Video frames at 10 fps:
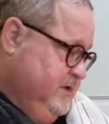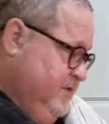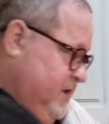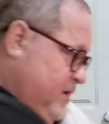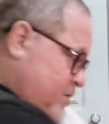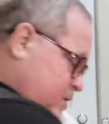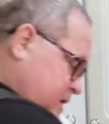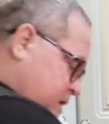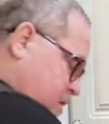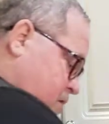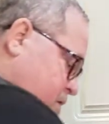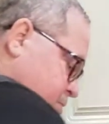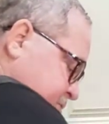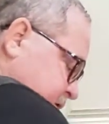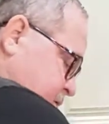the only
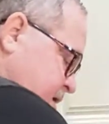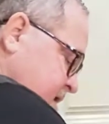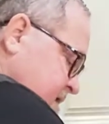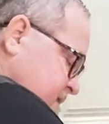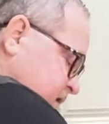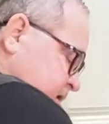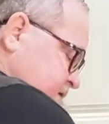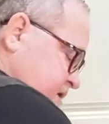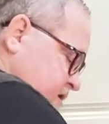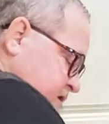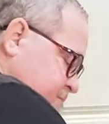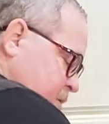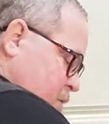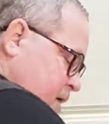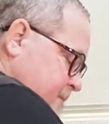carbs that are in this at this
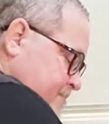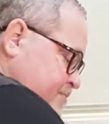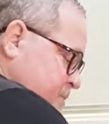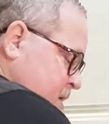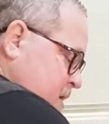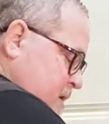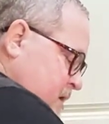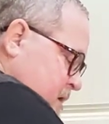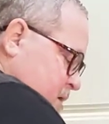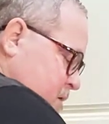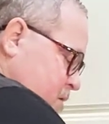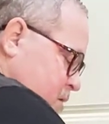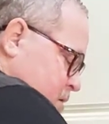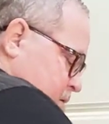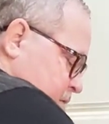point
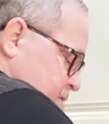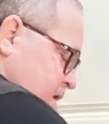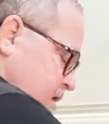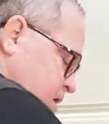are the